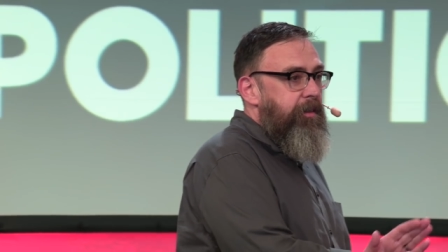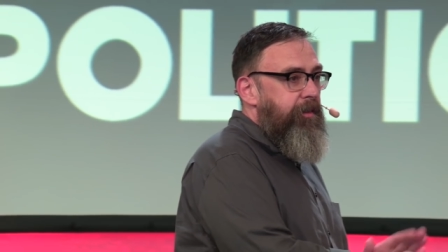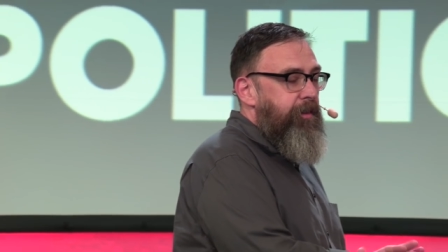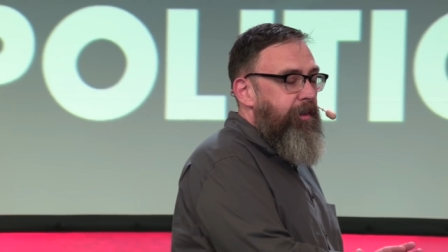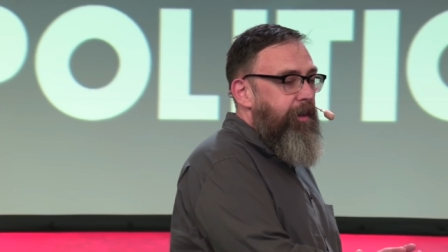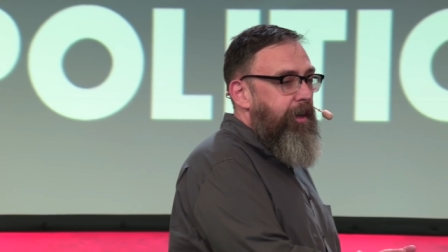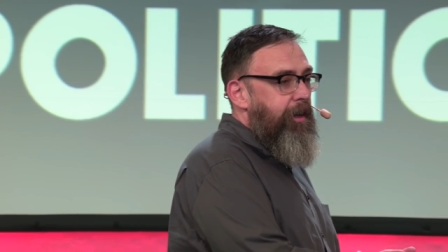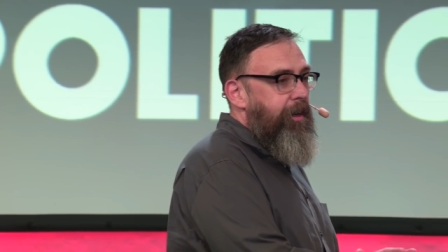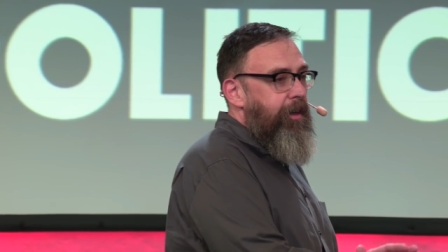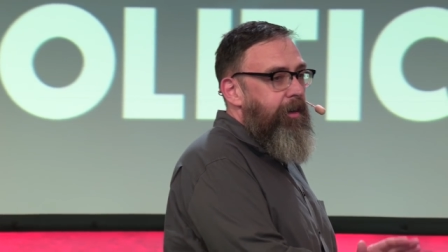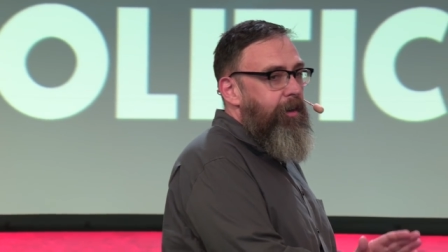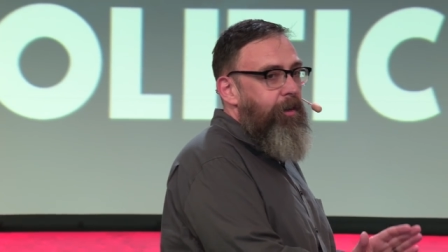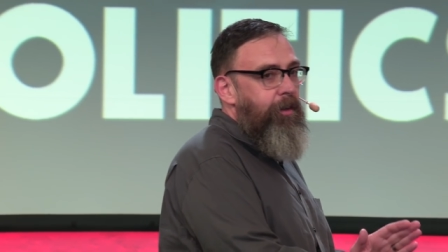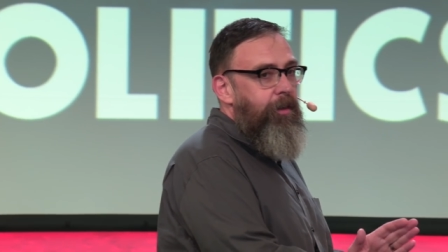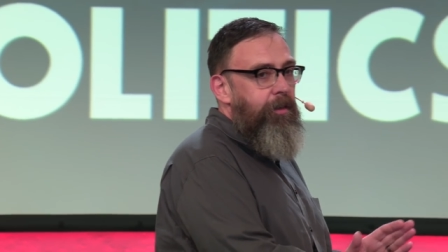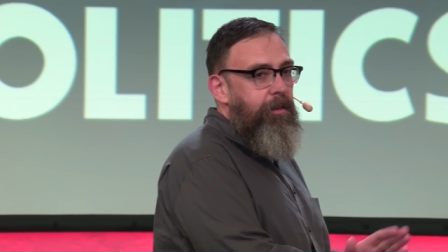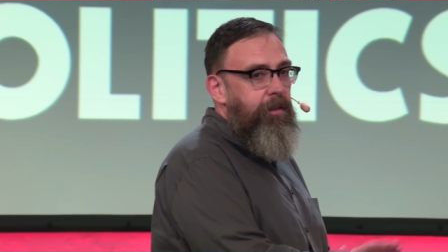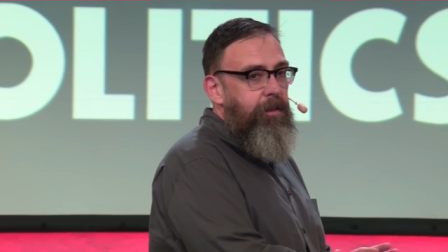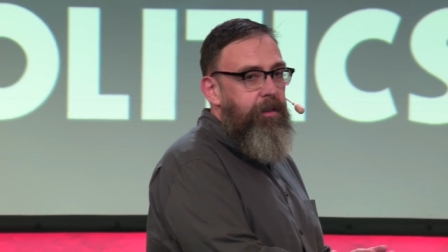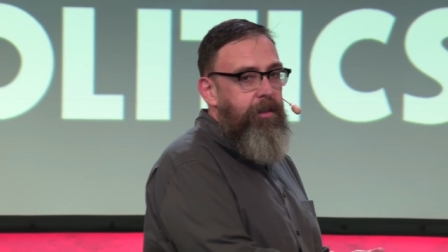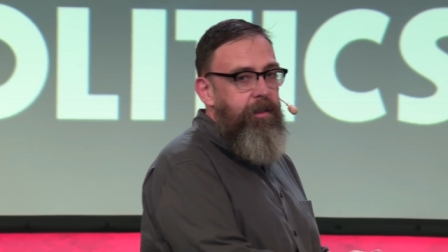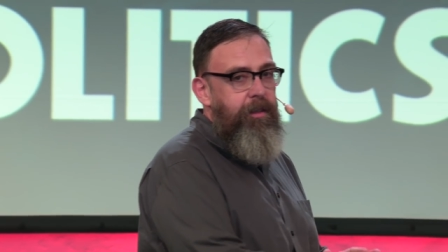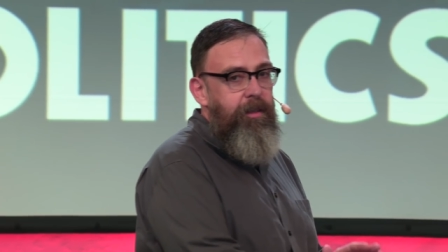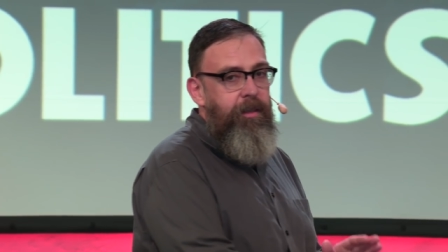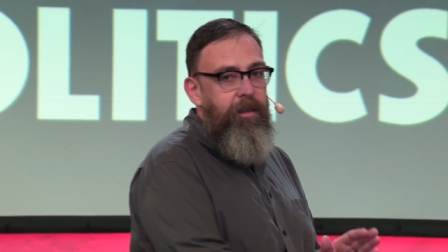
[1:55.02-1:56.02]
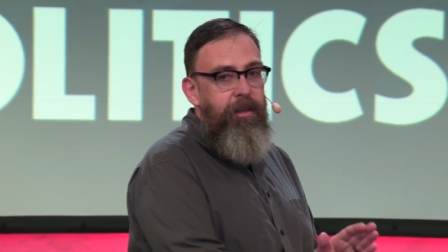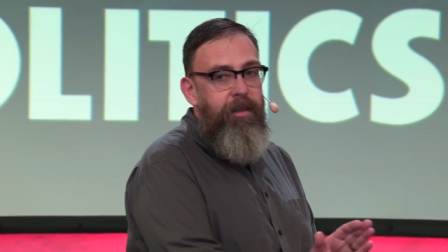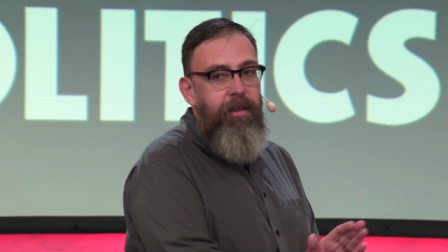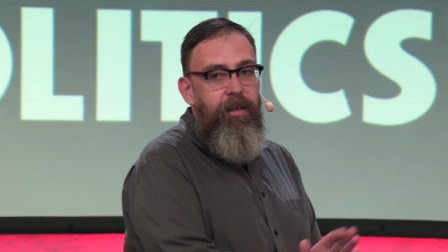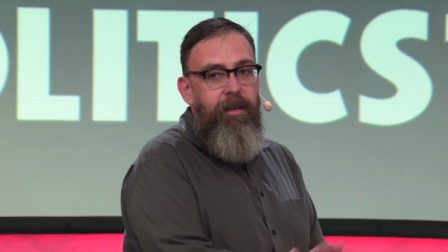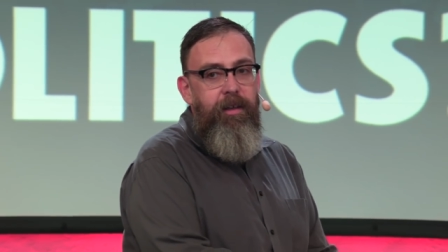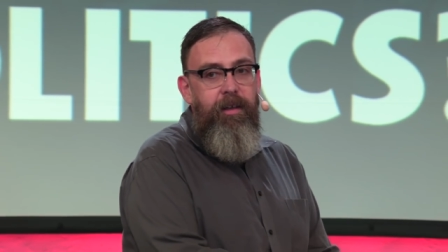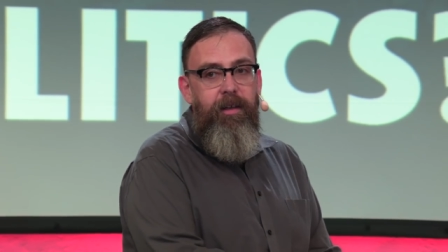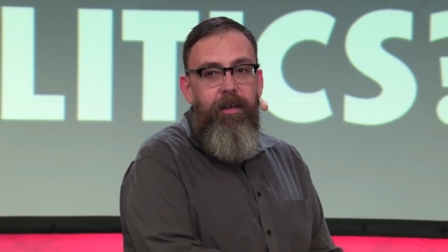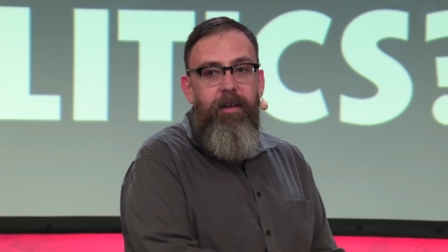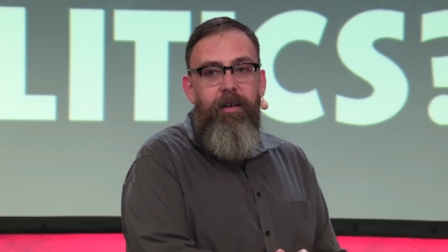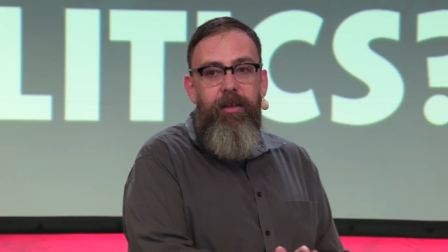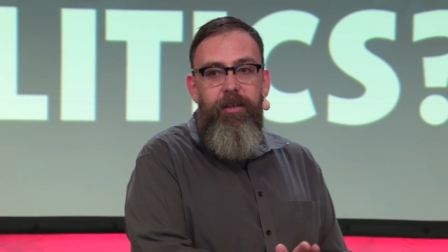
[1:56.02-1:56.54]
No?
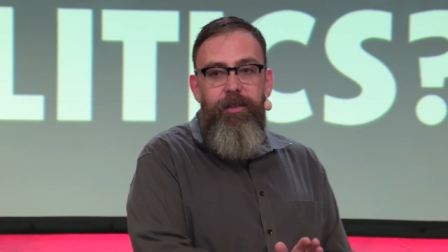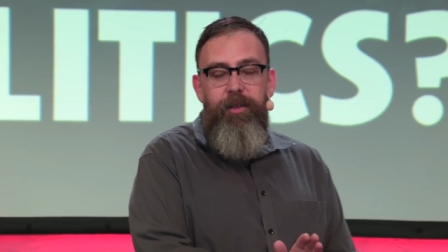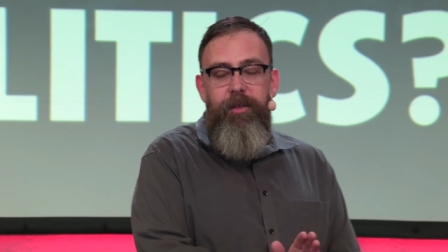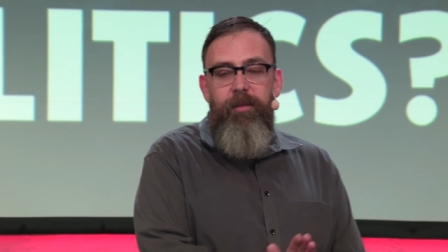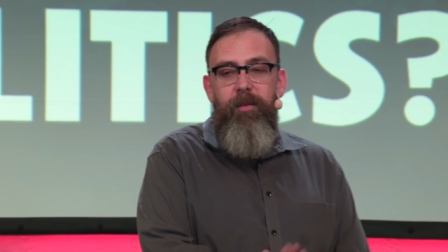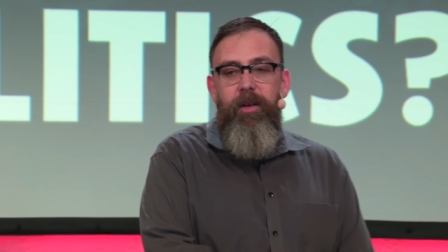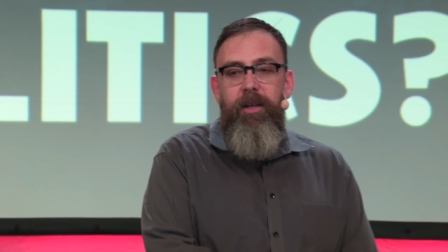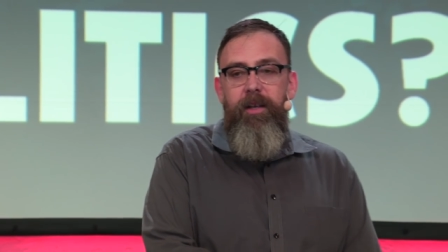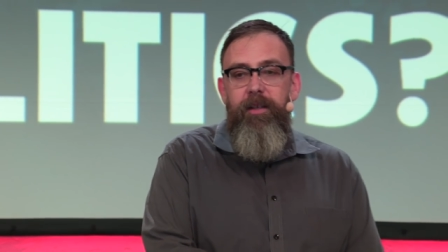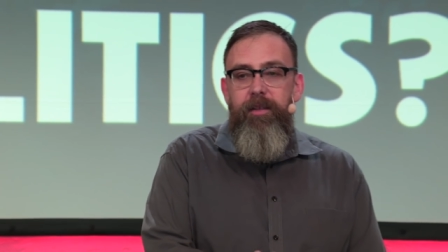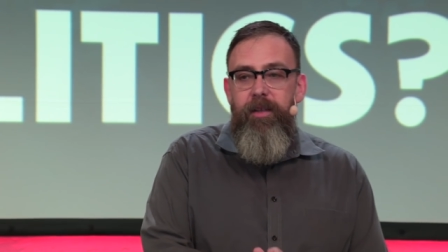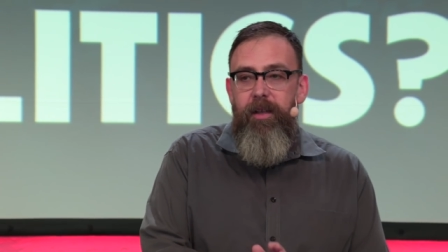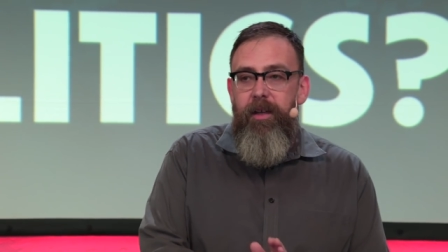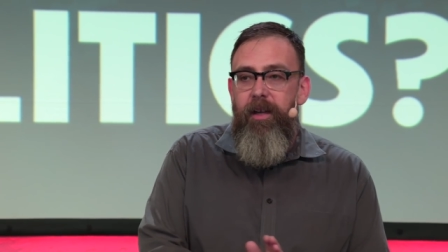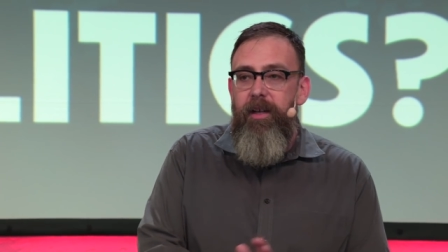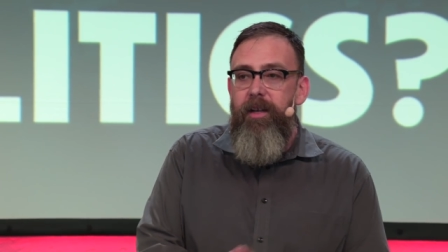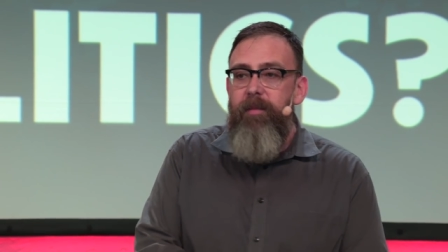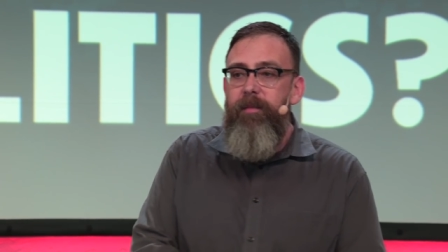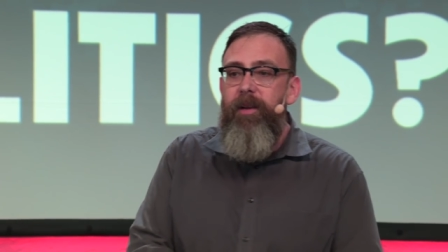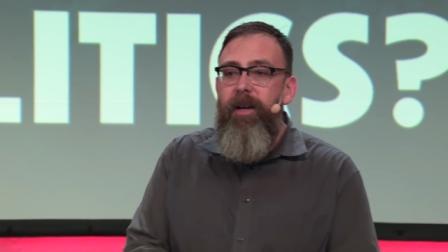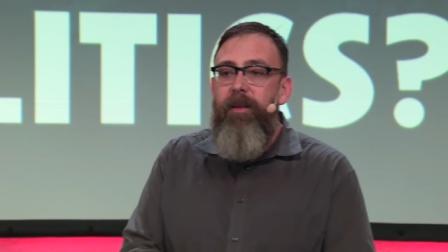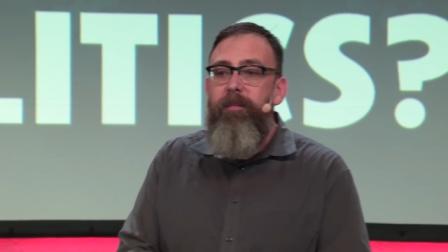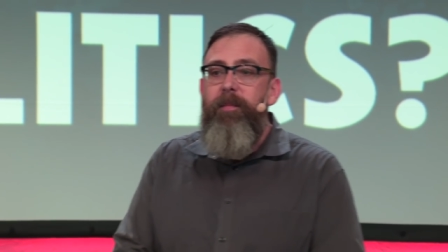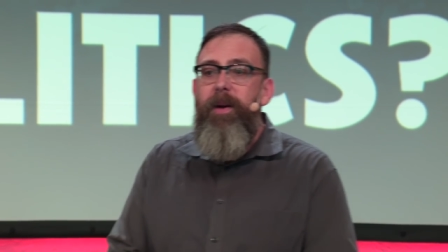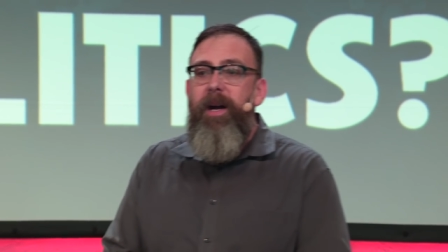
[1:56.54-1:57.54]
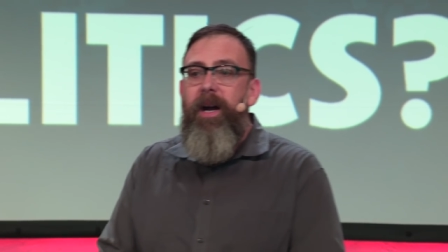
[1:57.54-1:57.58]
Or do you want to talk about